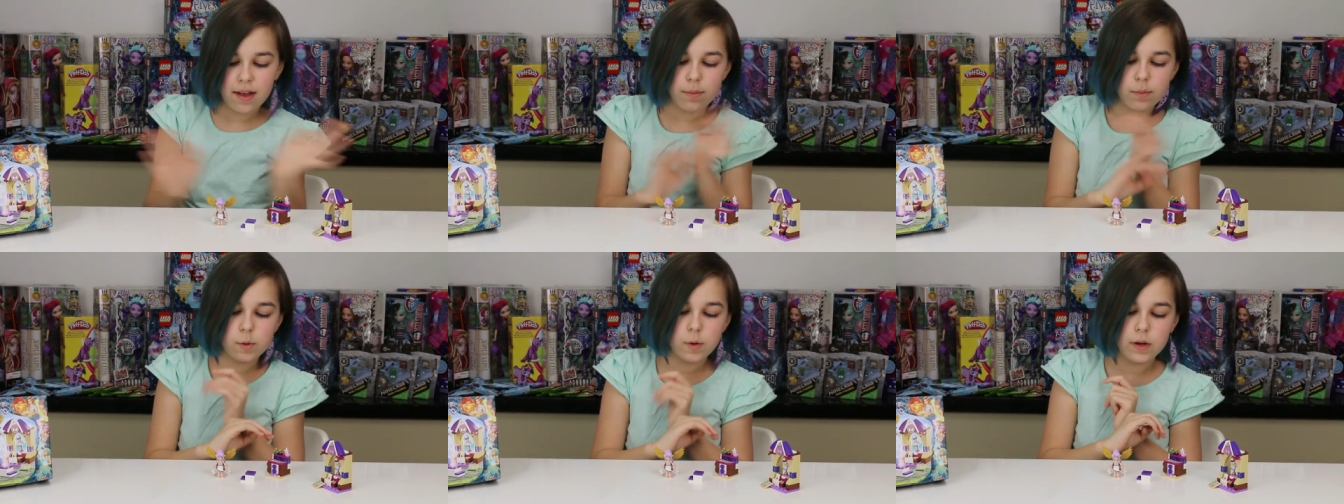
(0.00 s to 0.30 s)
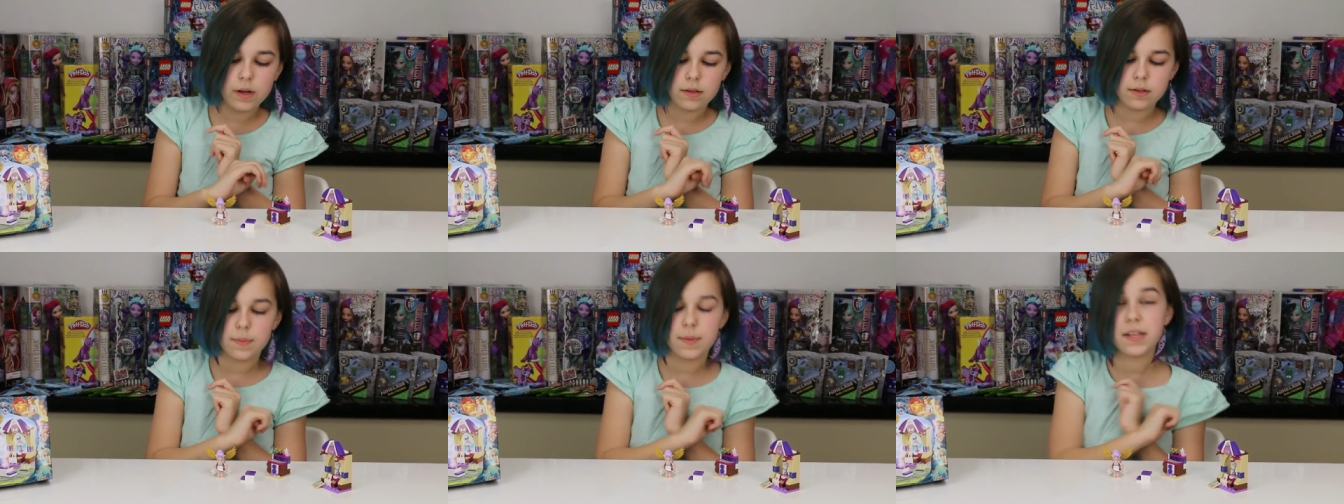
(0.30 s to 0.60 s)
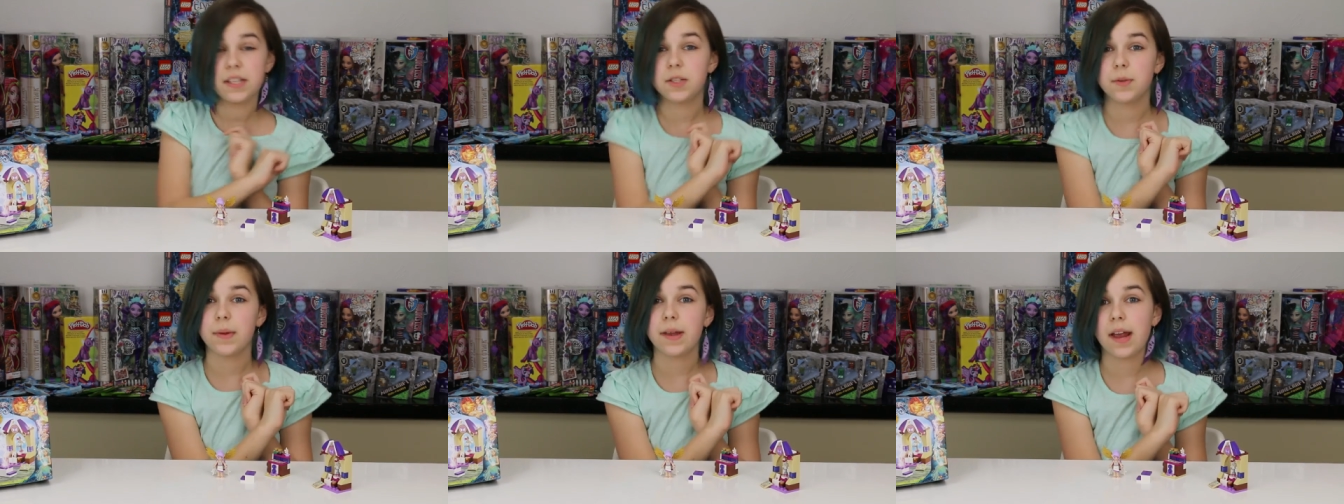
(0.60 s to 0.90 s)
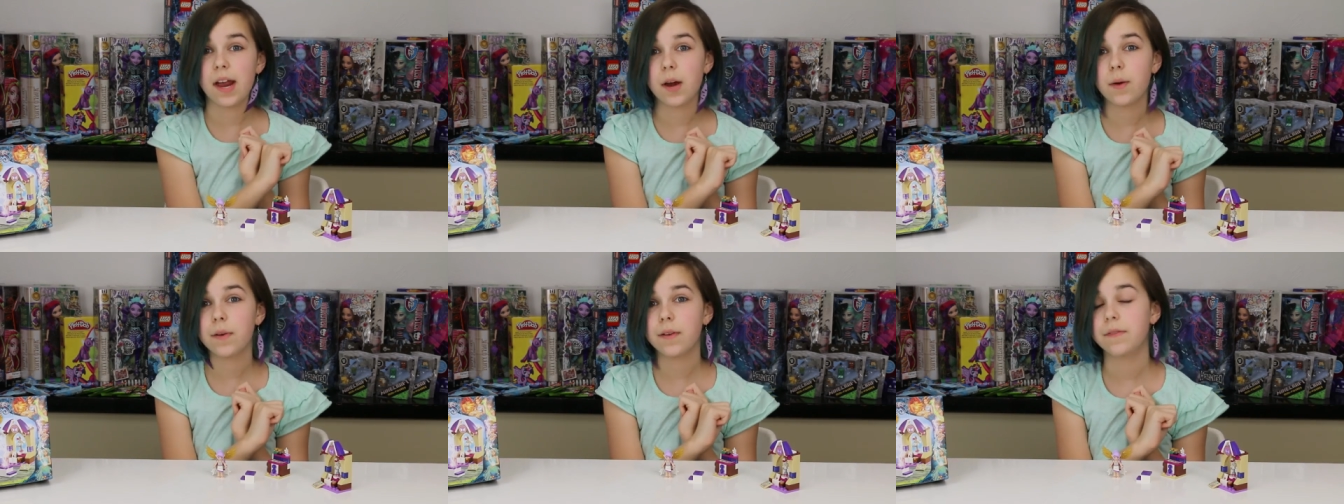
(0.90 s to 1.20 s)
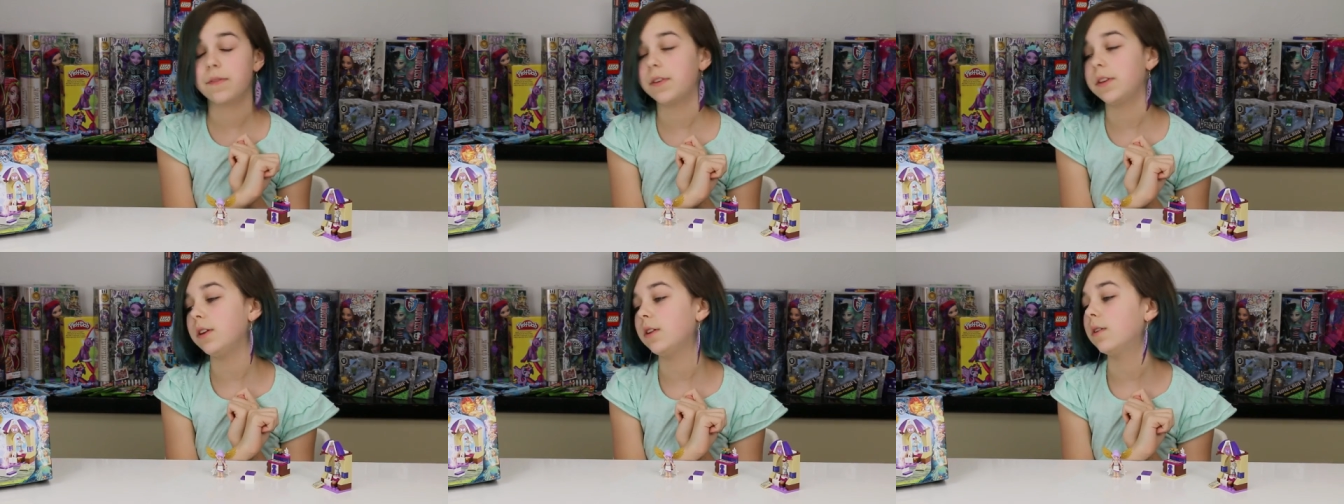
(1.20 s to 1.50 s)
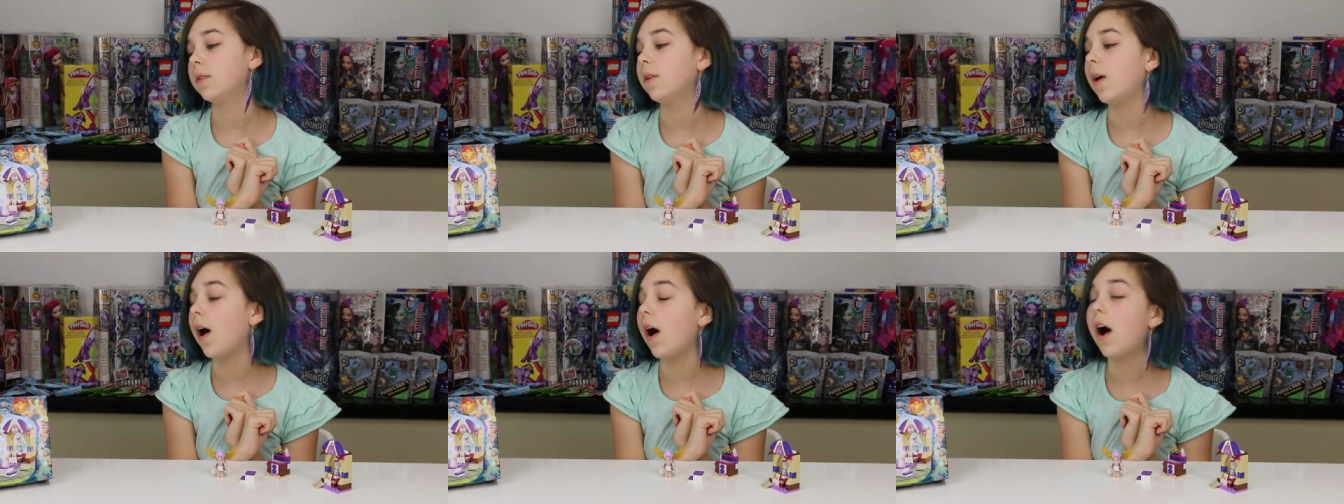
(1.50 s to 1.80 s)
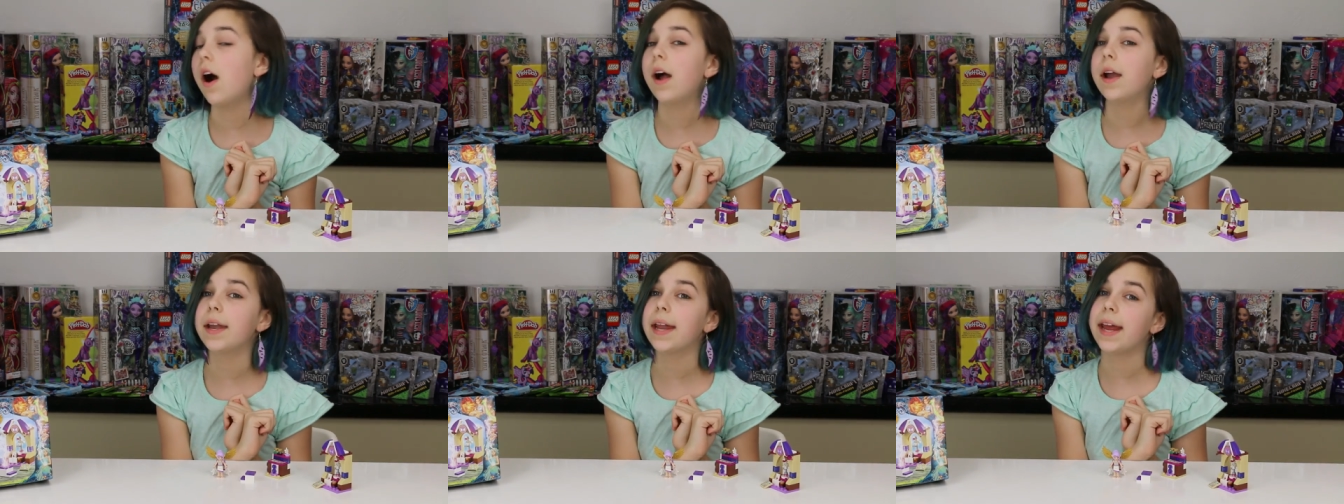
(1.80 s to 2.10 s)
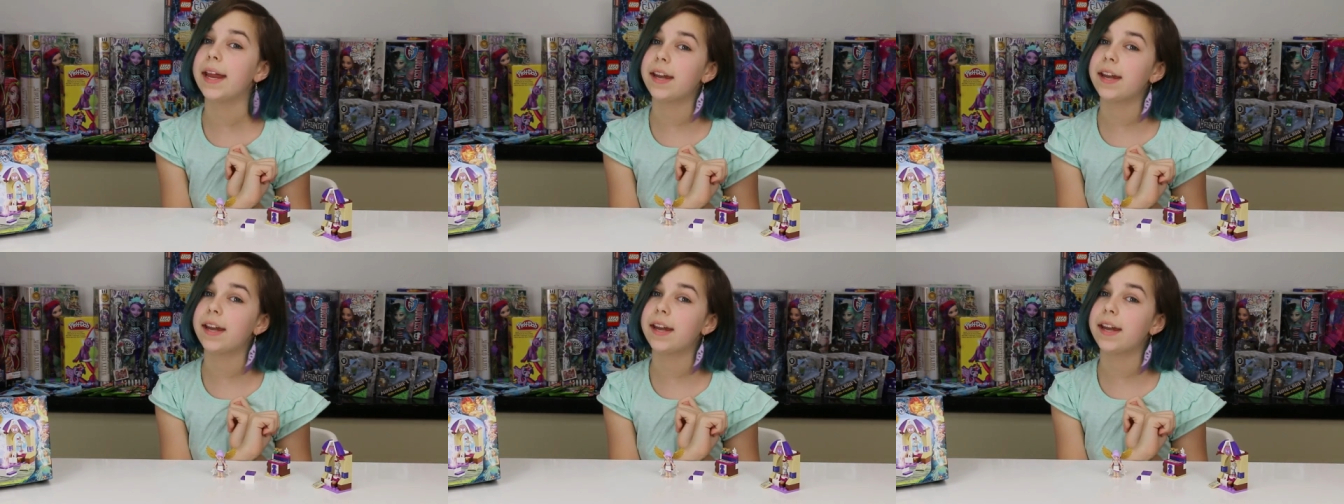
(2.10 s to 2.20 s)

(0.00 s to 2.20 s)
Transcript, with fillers: going to be doing a review on